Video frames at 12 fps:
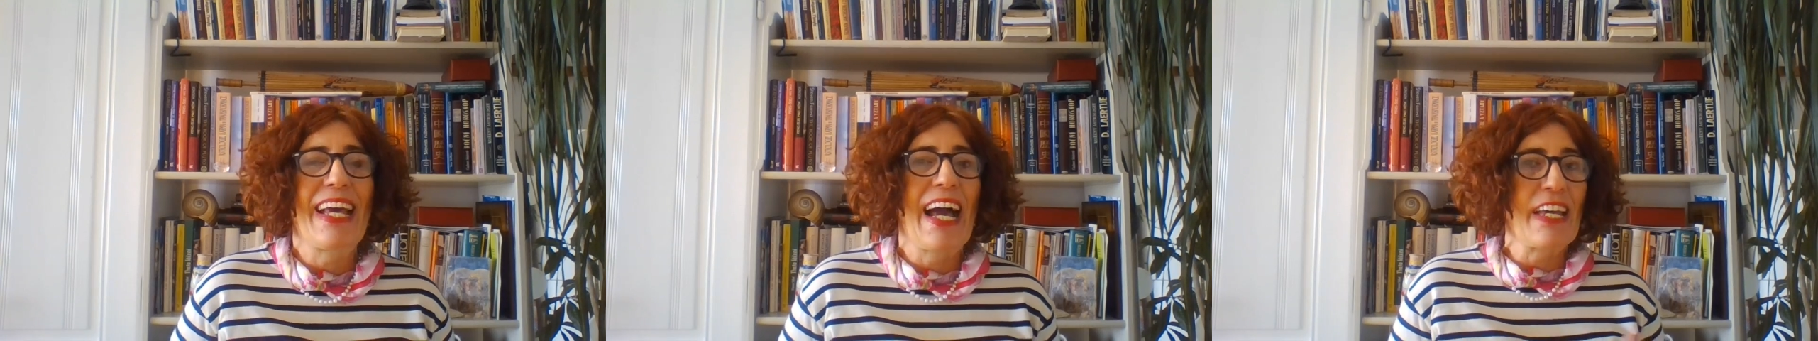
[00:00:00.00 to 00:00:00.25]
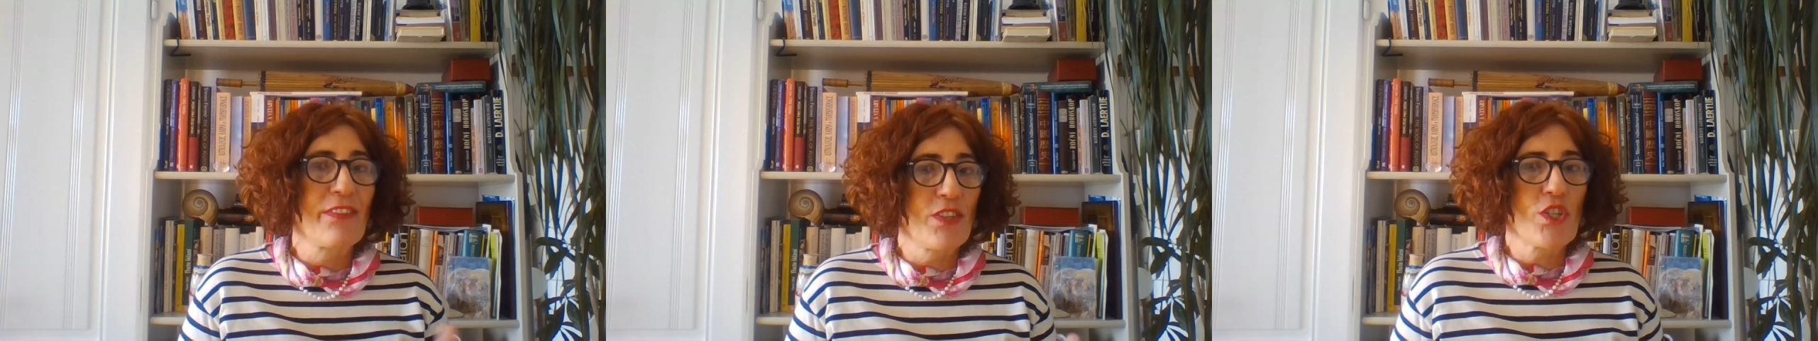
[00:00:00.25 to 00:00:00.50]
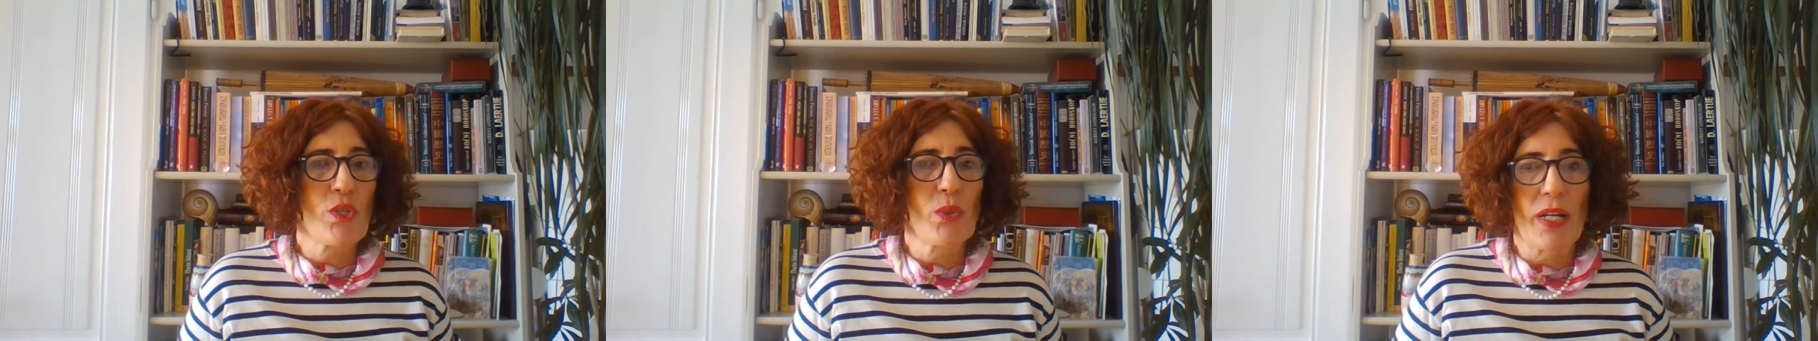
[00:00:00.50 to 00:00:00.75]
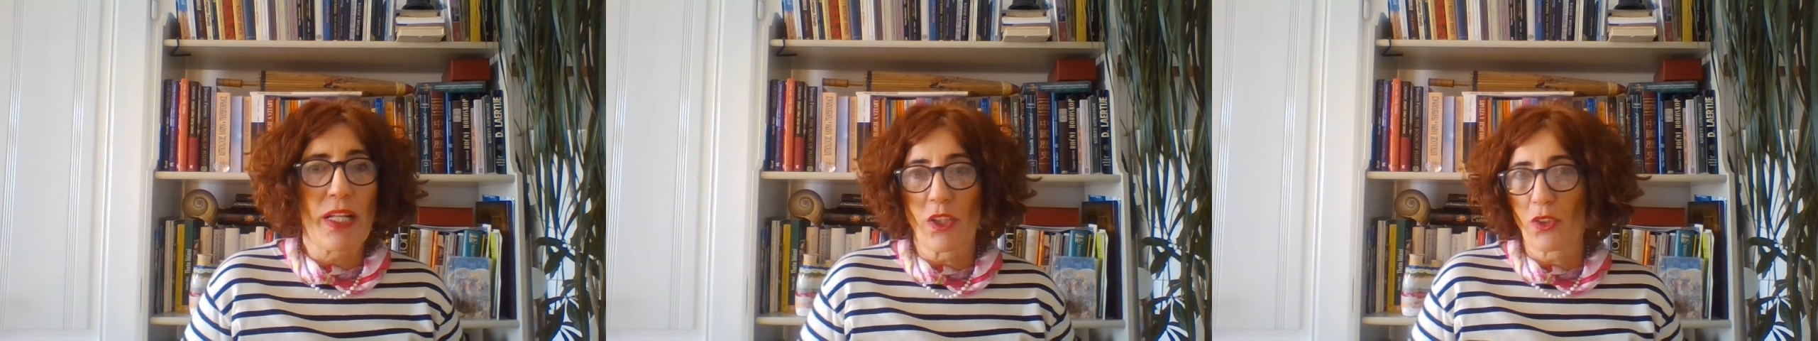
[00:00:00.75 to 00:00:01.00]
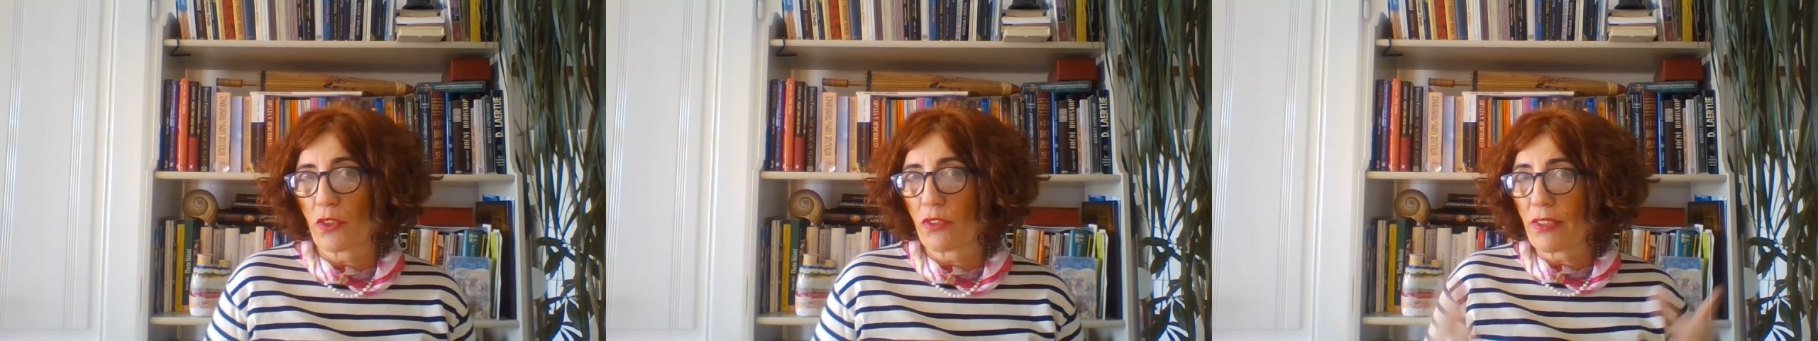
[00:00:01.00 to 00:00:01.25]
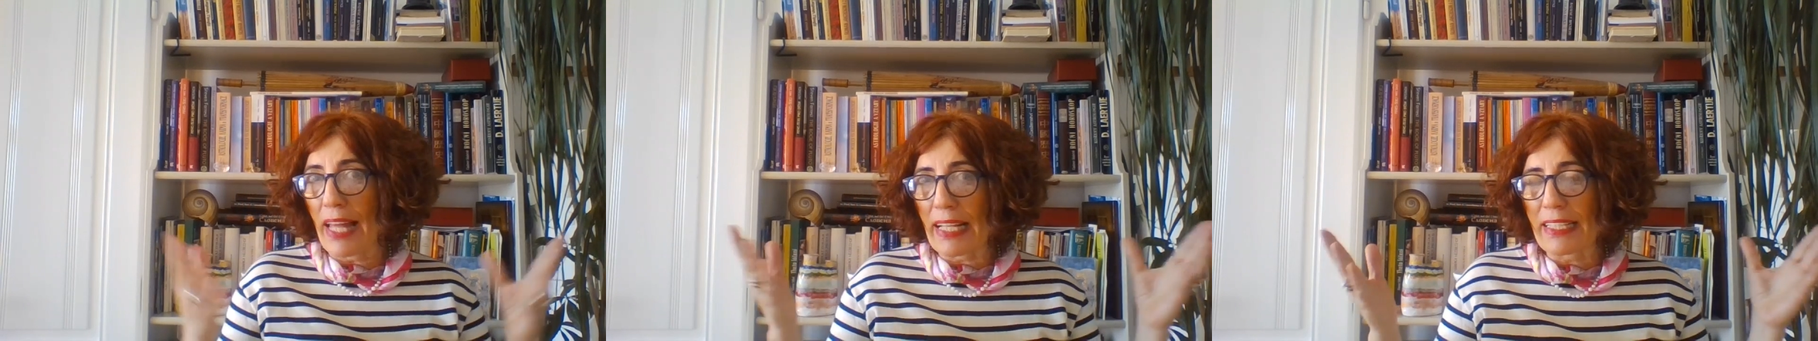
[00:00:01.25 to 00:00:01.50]
I wish you a lot
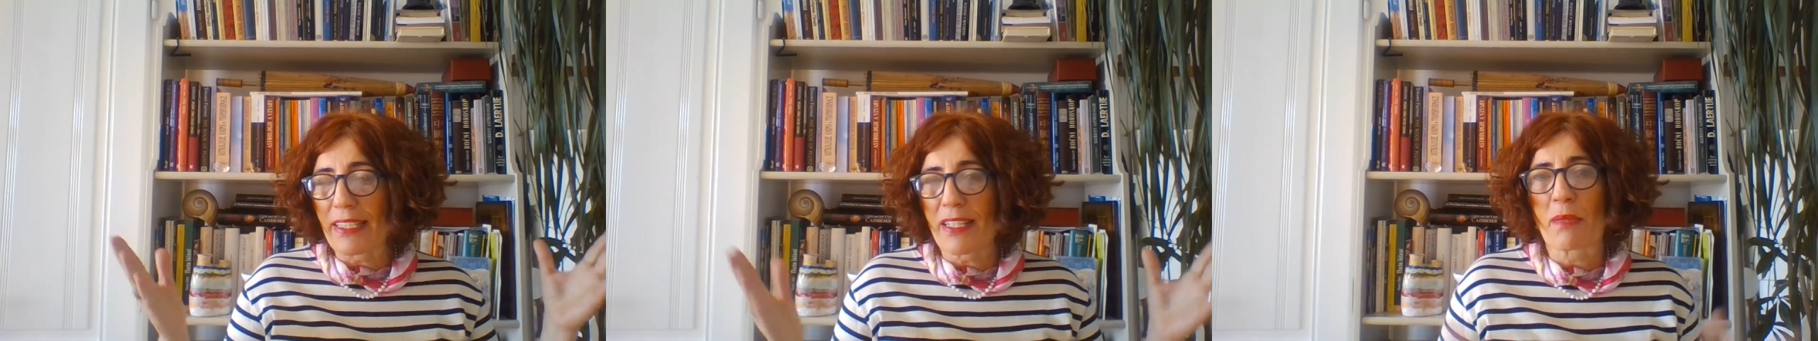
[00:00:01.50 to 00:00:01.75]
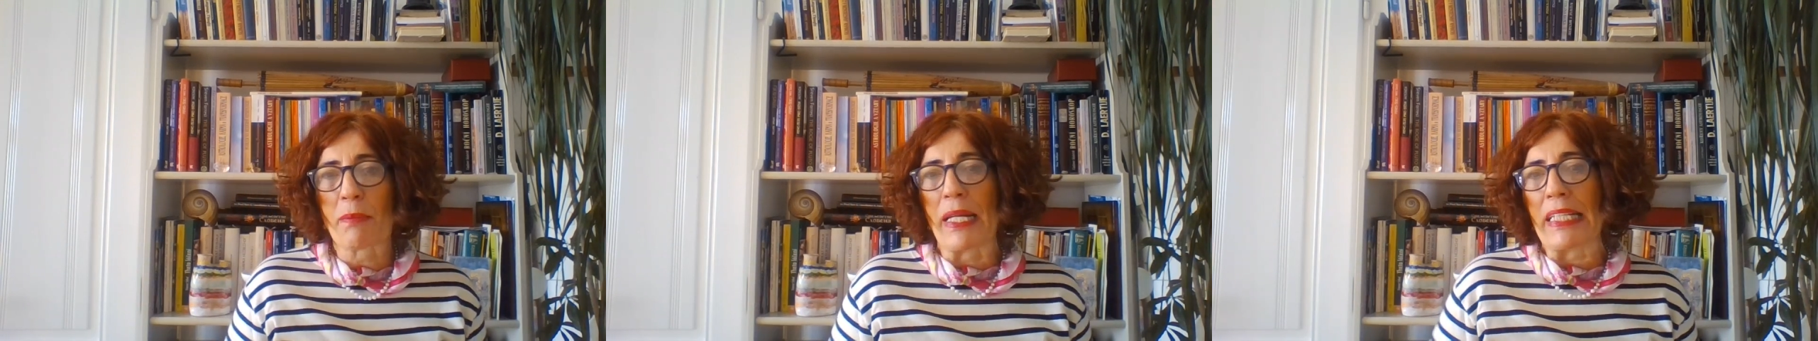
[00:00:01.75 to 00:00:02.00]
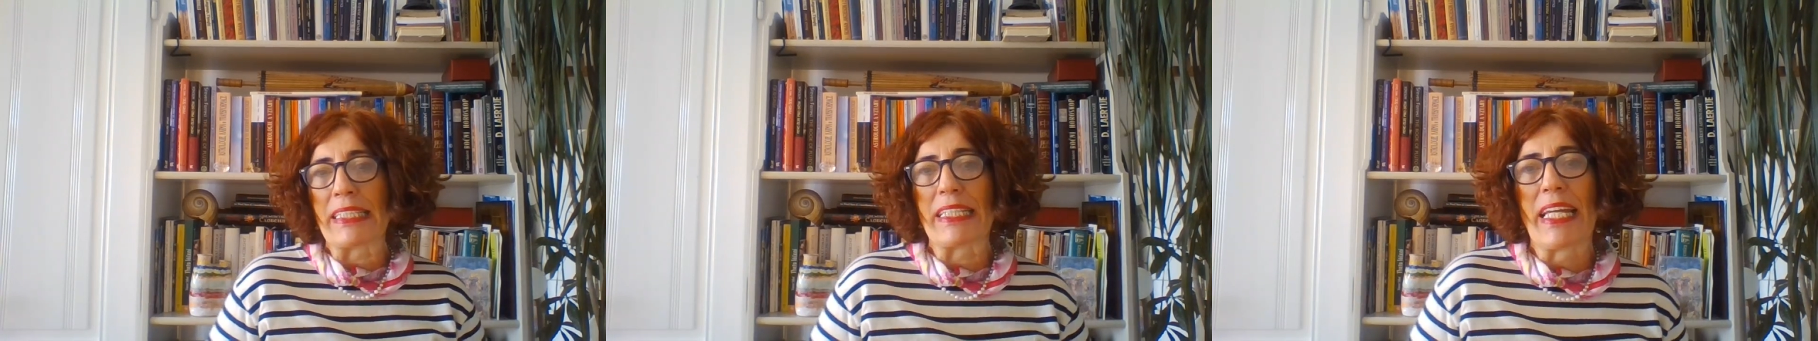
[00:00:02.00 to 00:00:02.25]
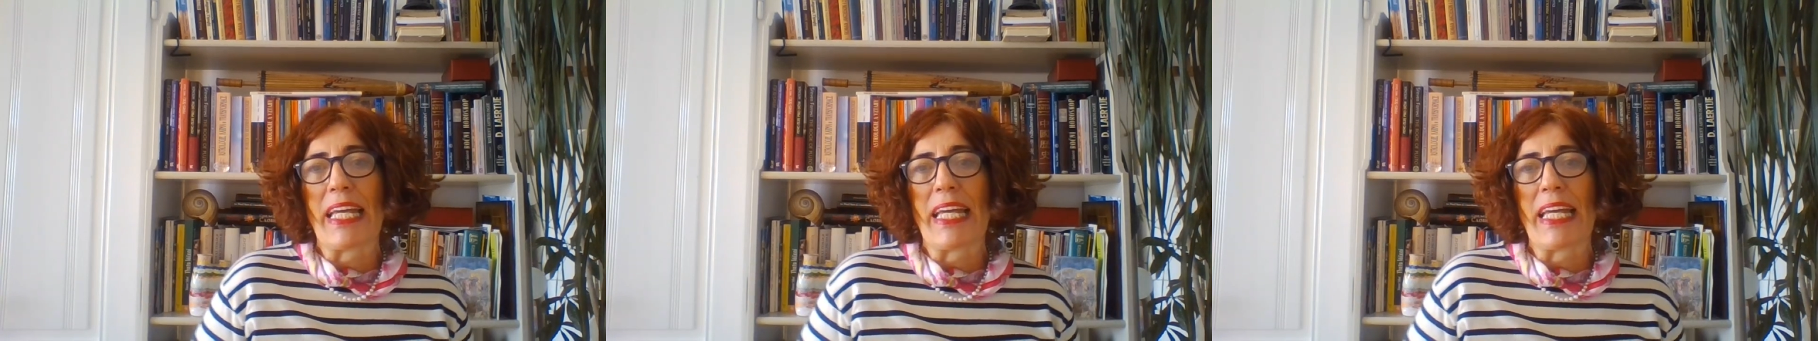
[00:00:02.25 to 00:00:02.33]
of luck this month,